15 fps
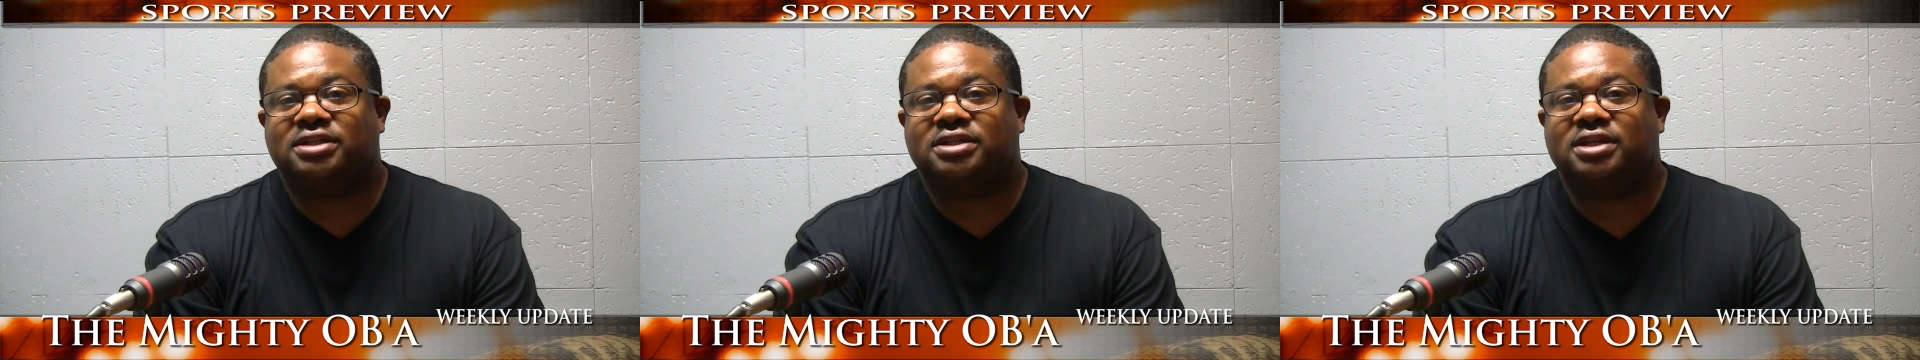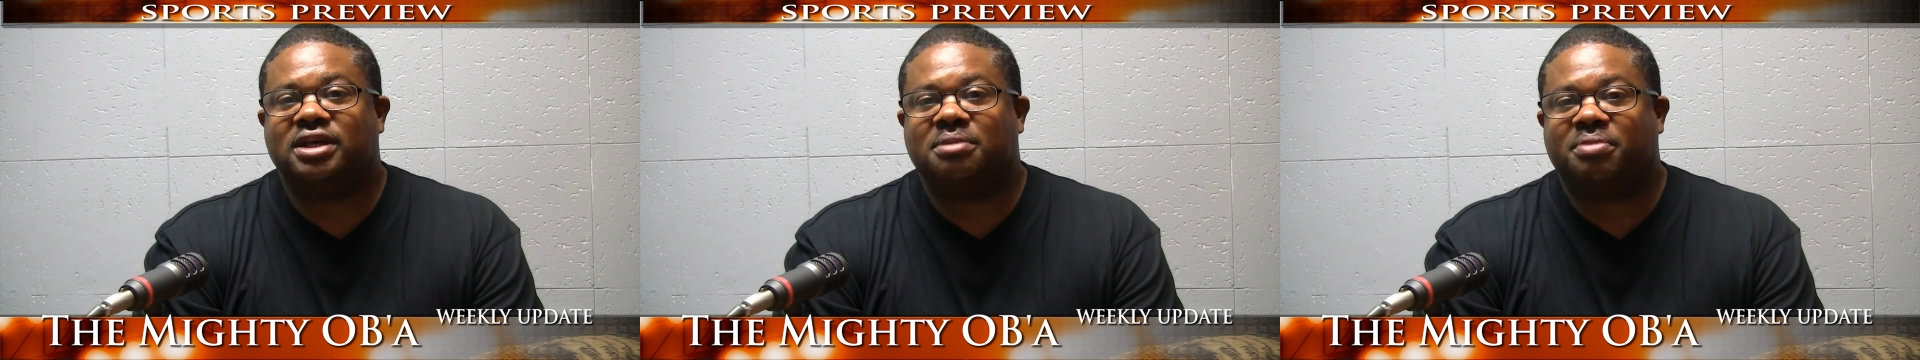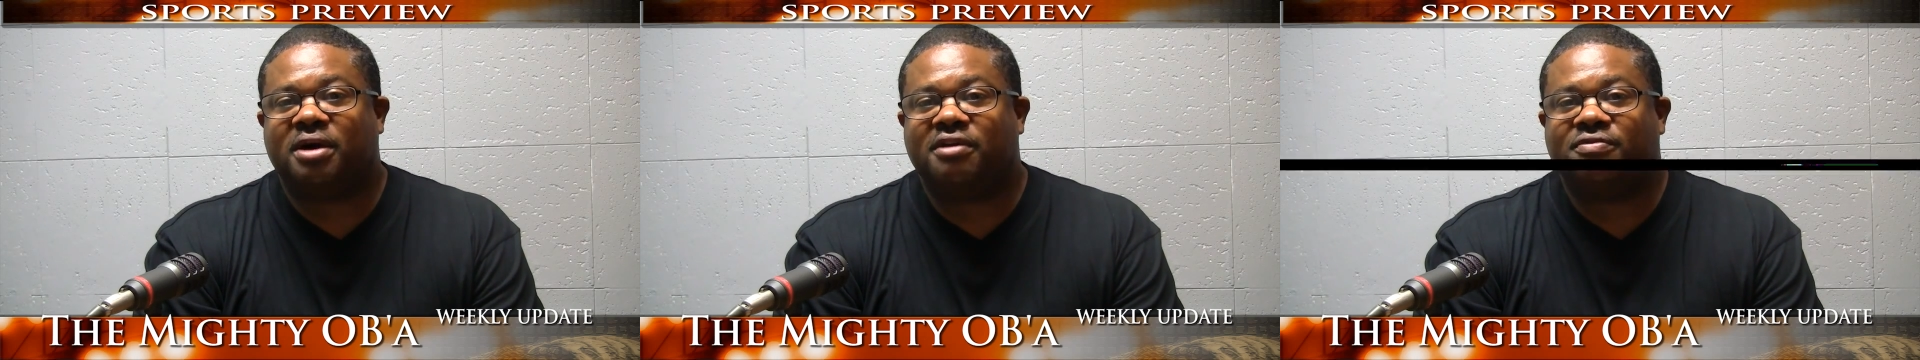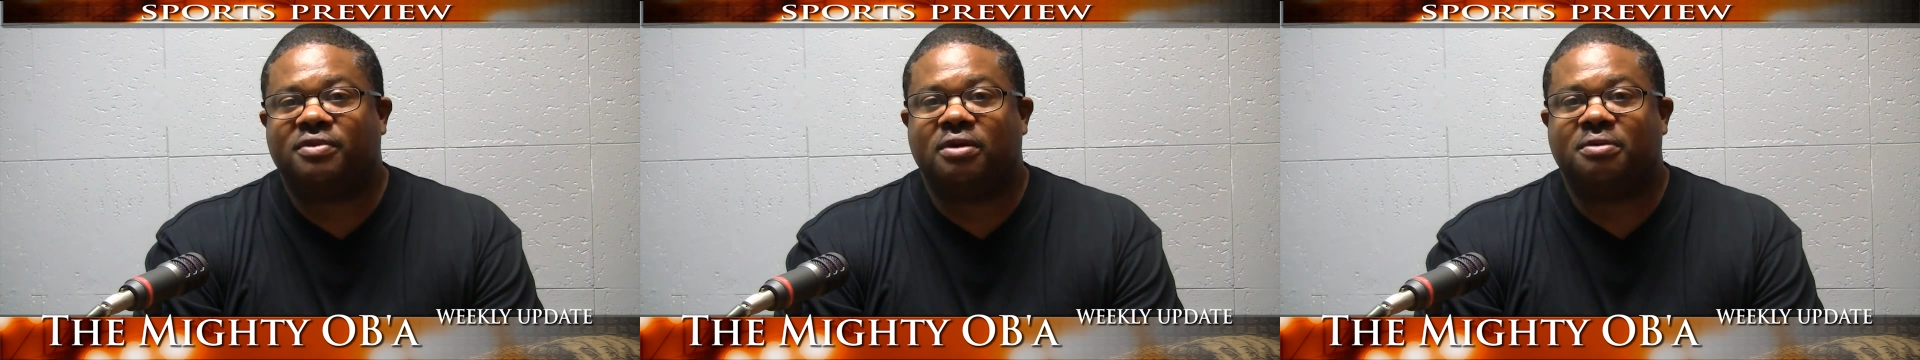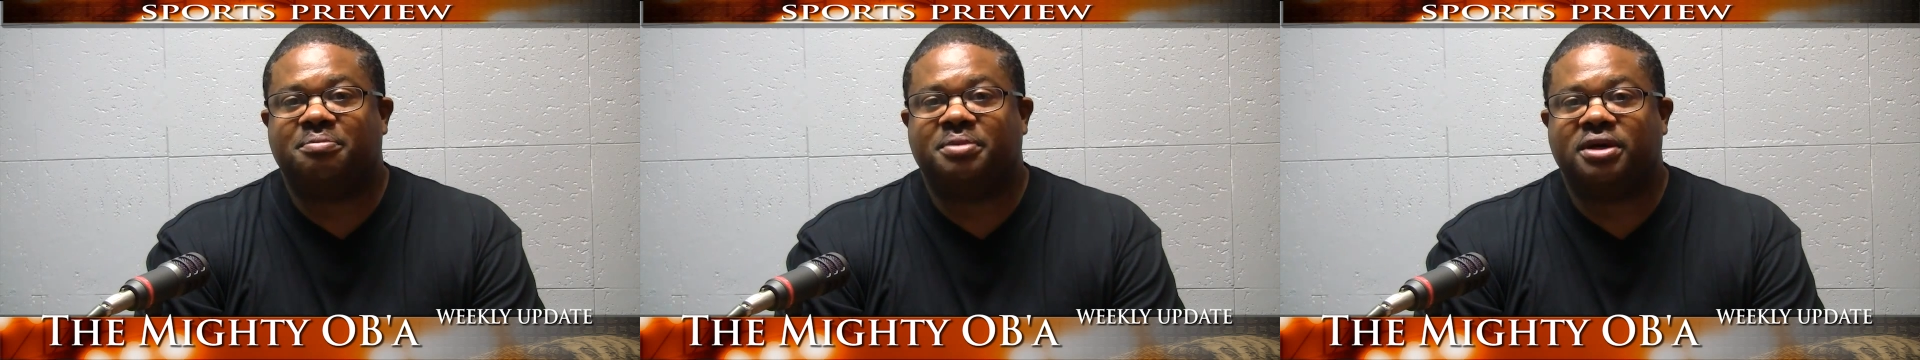to see the
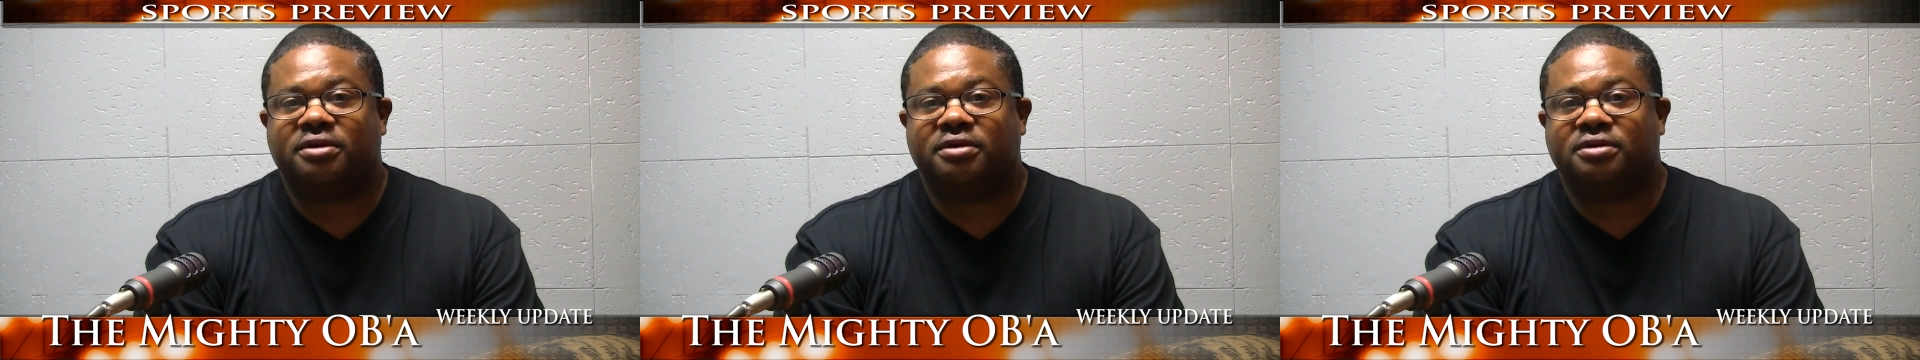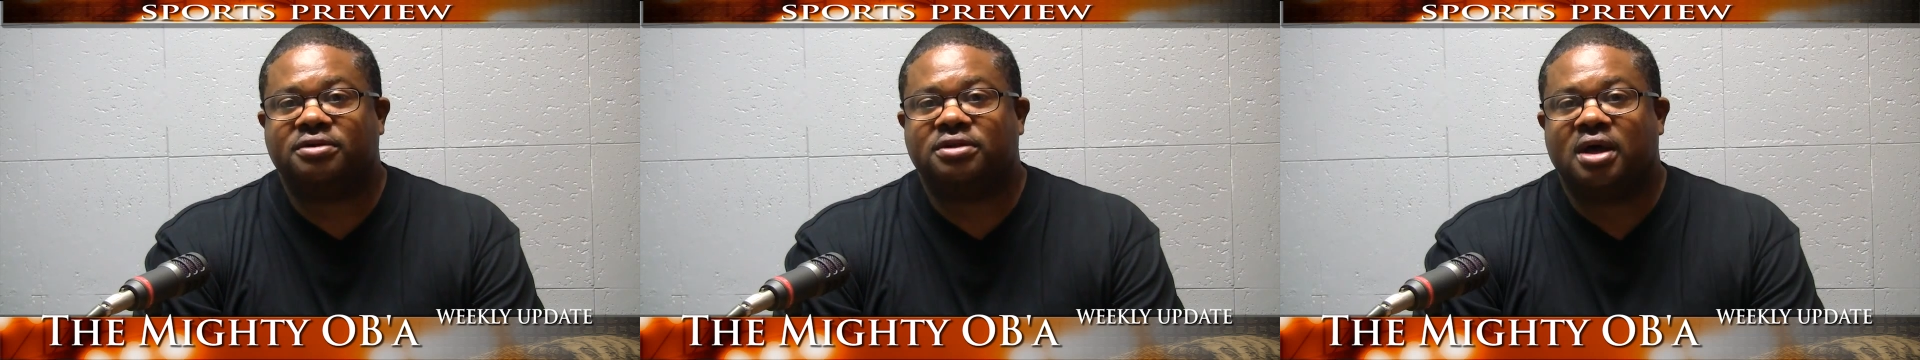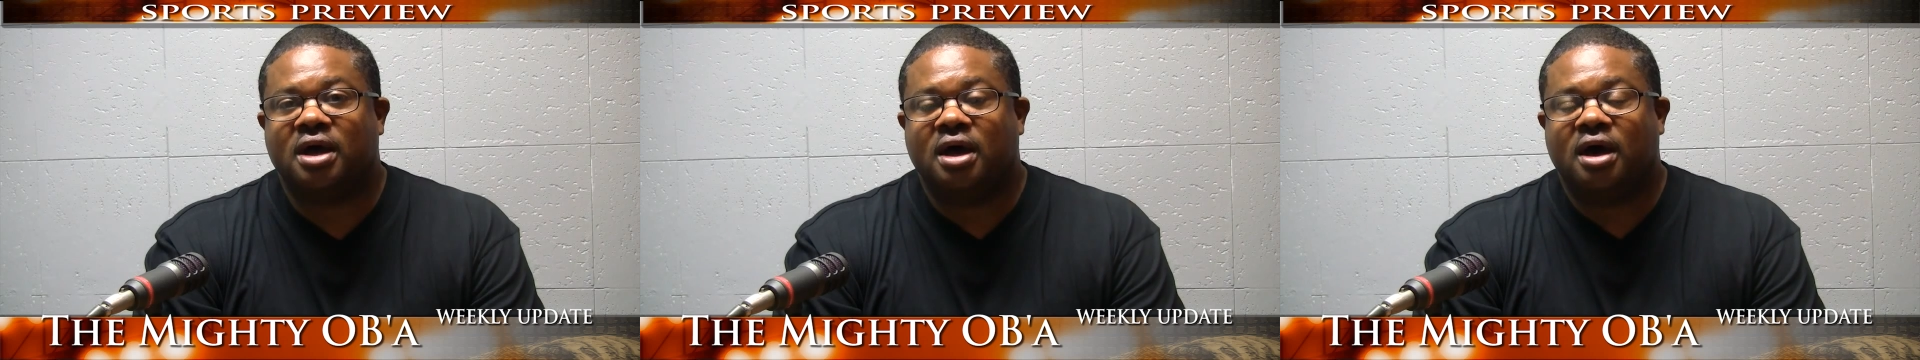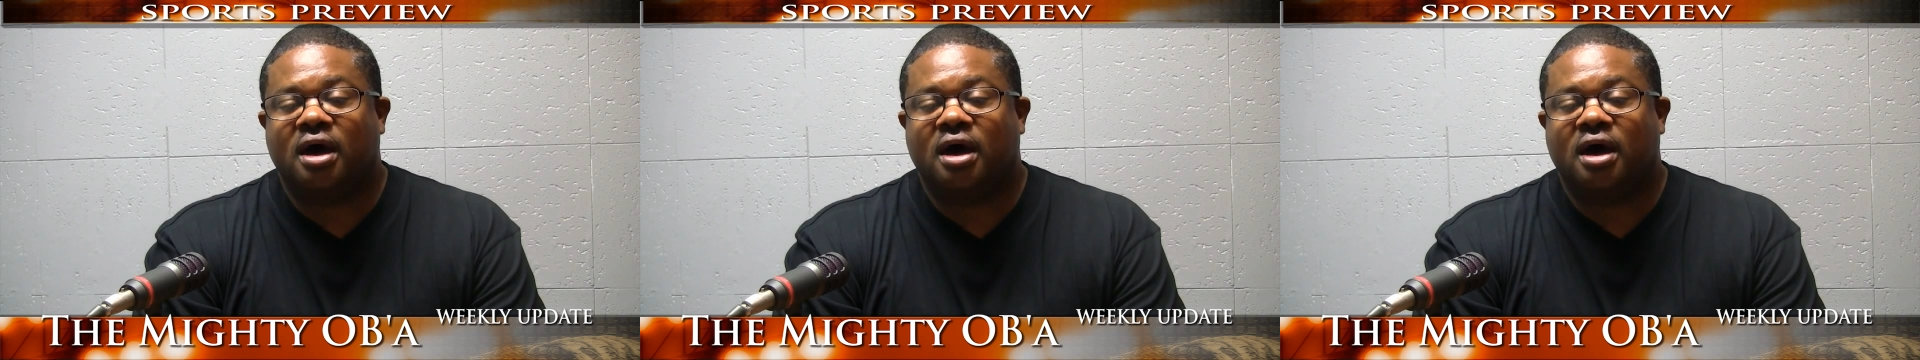Buffalo Bills